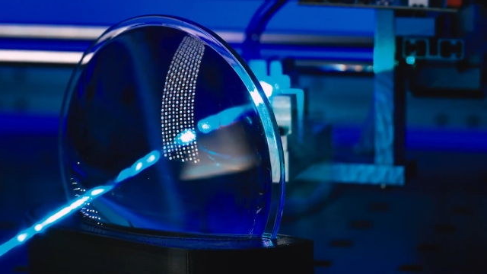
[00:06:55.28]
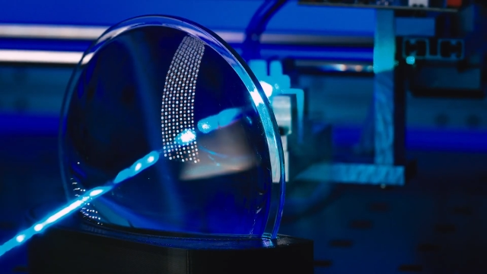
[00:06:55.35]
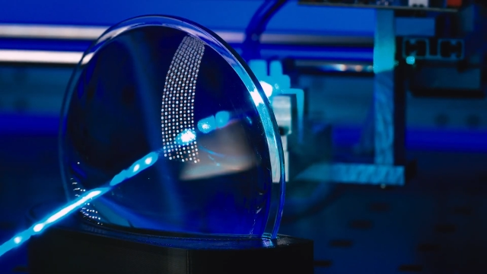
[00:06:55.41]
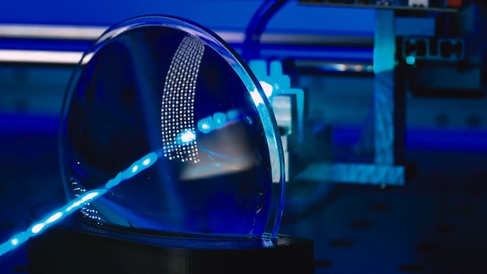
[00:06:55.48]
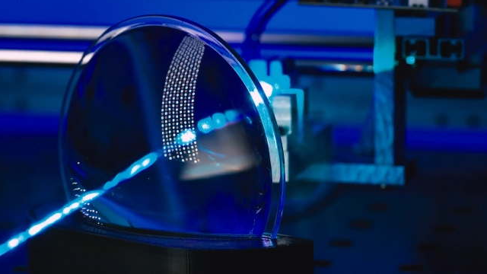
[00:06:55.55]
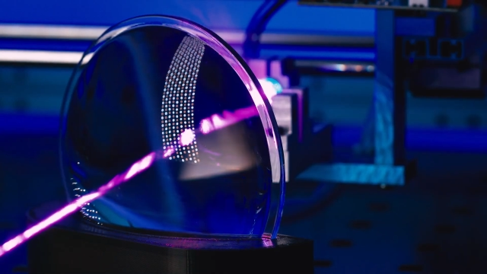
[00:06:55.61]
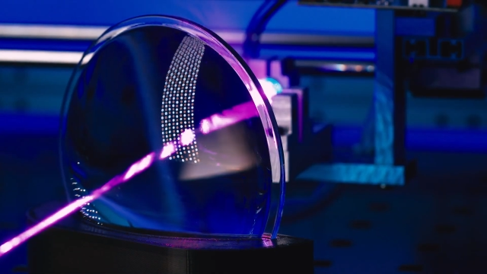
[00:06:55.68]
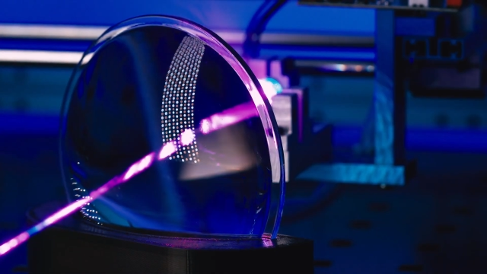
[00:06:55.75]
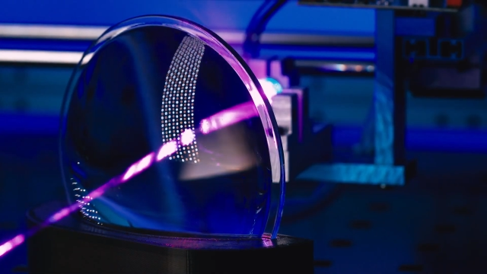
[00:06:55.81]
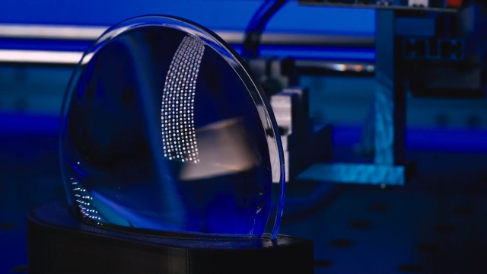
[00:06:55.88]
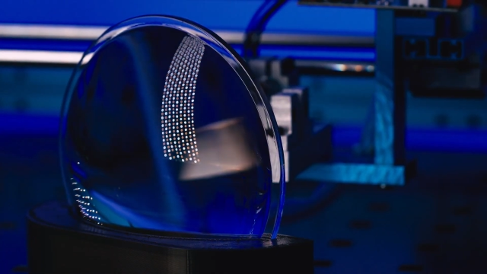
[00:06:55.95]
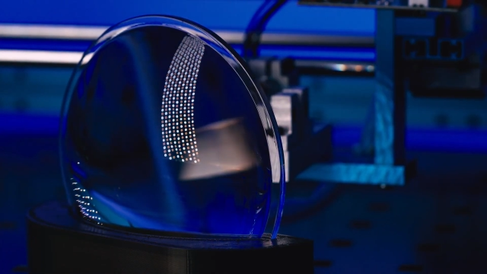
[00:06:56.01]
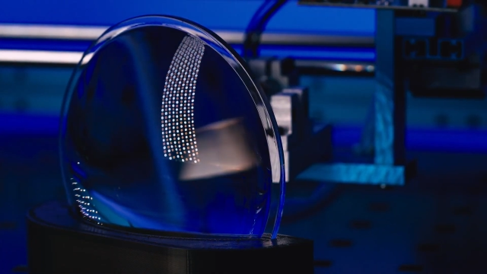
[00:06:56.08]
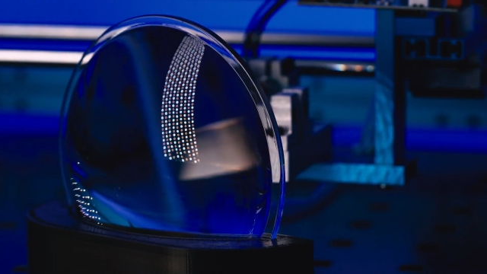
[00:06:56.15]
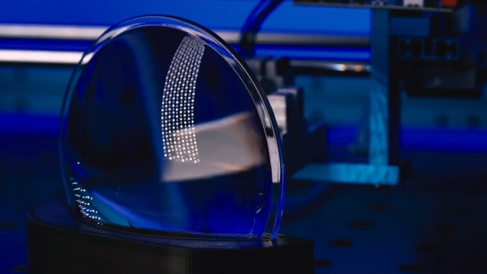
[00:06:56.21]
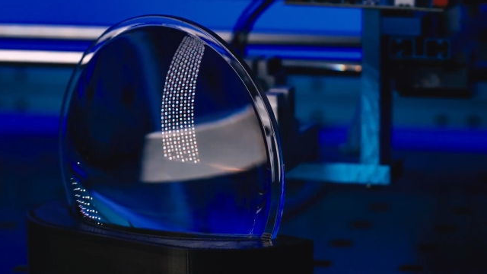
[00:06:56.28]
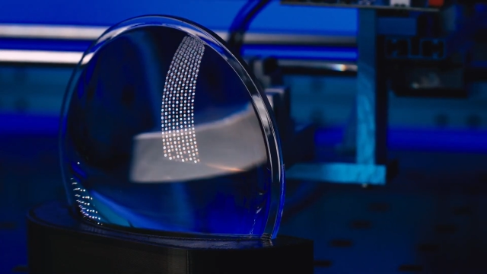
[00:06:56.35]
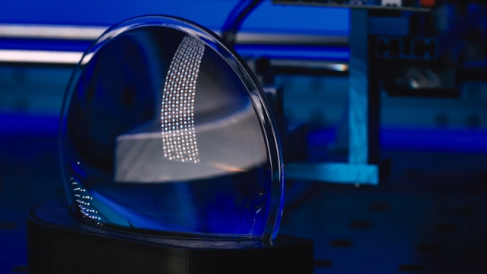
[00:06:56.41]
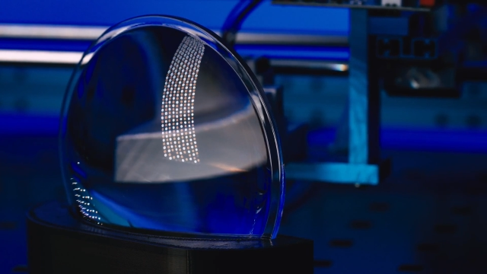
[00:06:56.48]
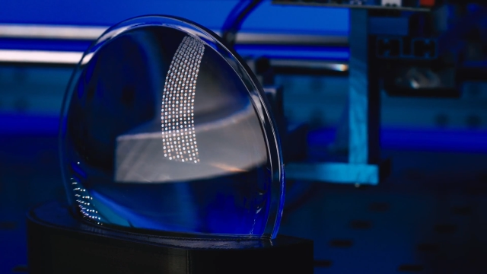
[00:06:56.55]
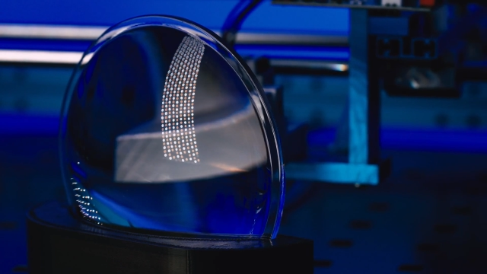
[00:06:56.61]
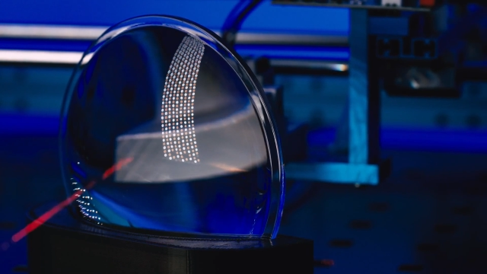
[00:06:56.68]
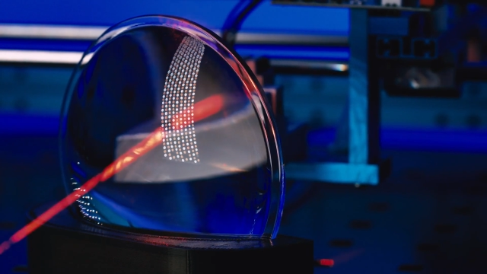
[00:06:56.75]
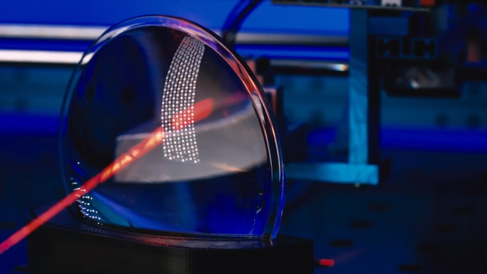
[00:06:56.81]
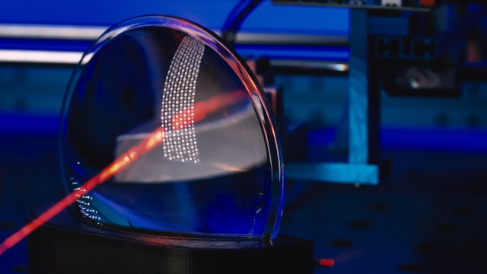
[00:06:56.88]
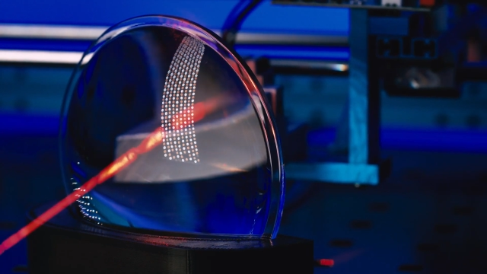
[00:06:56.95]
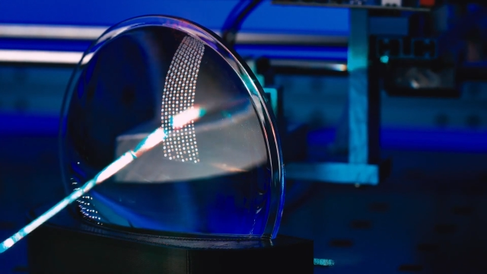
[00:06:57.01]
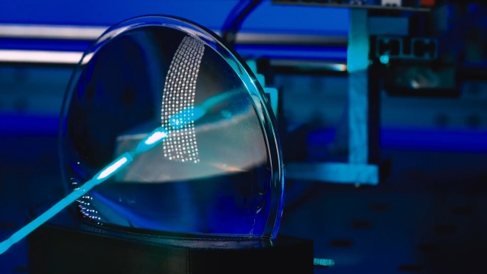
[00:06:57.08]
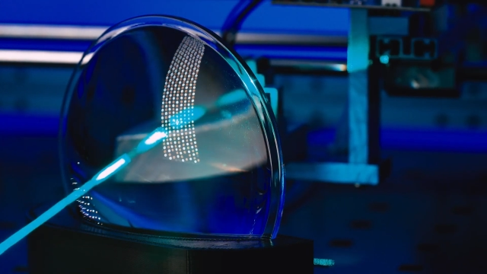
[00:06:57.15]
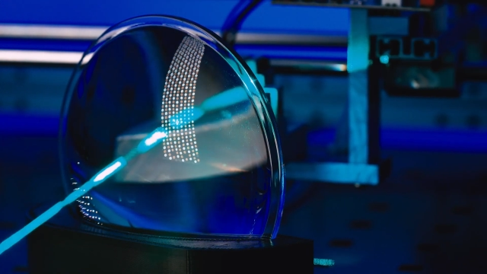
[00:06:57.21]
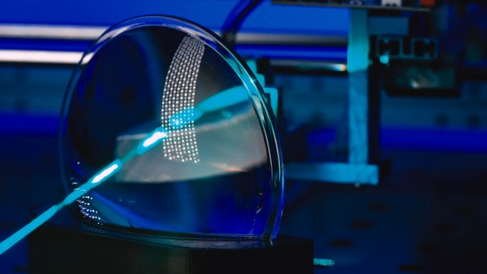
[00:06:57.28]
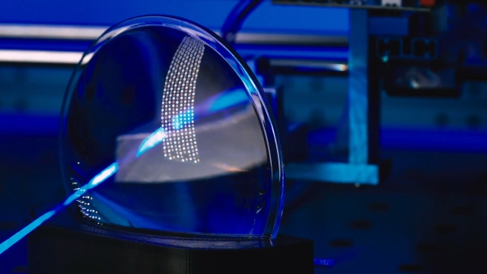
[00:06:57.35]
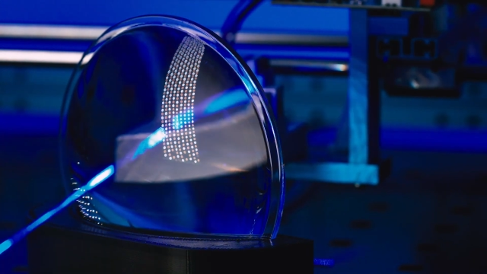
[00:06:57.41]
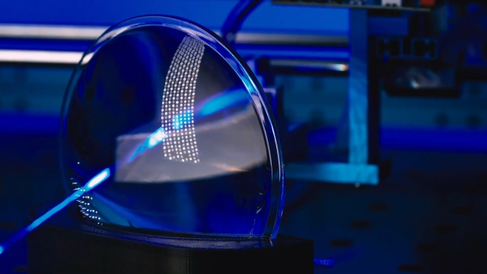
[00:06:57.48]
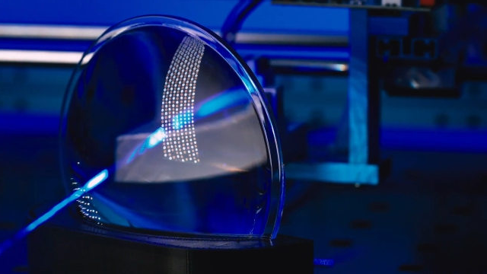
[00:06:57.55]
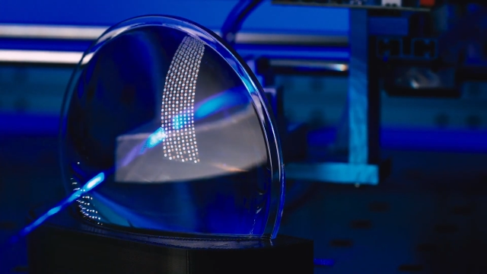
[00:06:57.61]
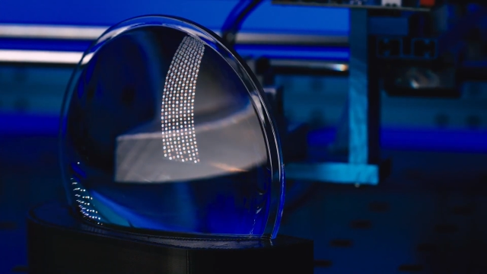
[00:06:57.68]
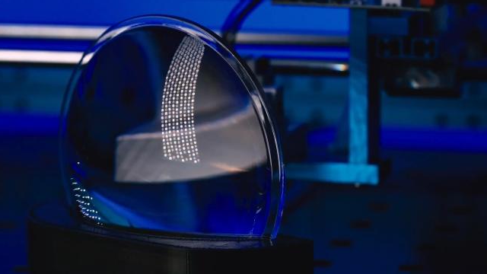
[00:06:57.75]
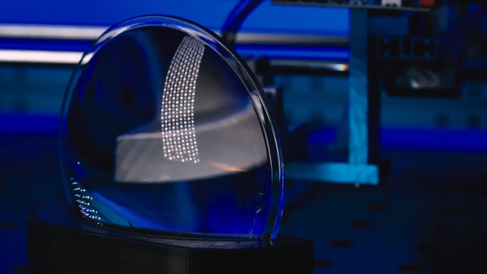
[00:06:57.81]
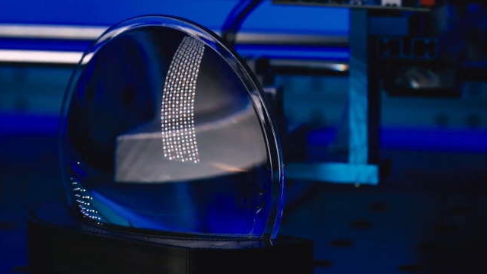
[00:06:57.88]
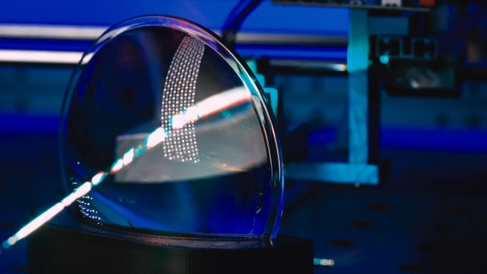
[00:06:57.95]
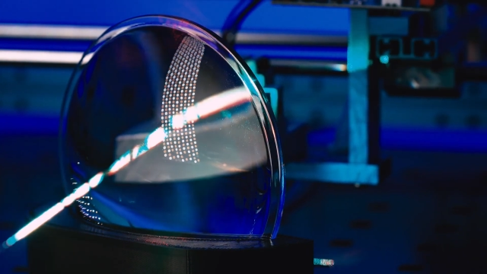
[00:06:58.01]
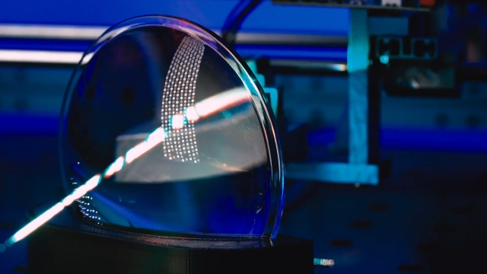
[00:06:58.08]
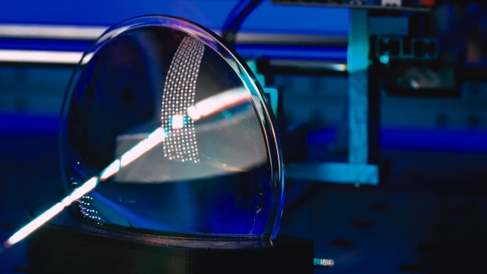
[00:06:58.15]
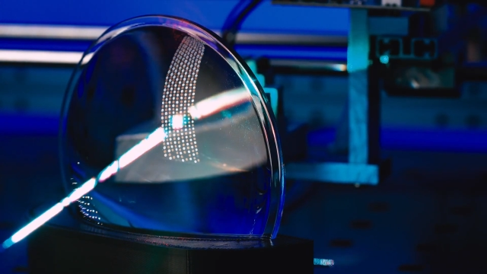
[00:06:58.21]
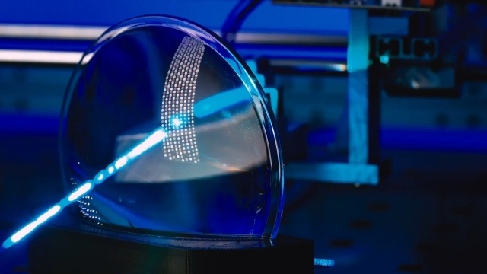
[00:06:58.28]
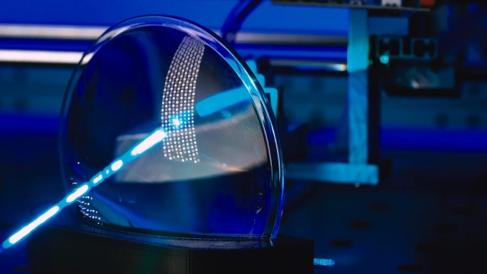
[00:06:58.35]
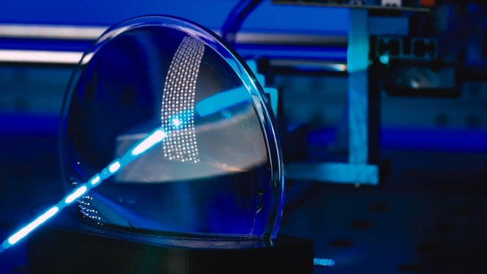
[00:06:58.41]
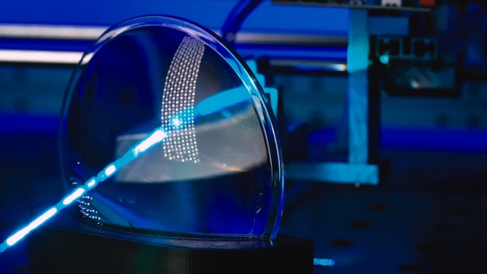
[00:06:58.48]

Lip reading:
(no speaker visible)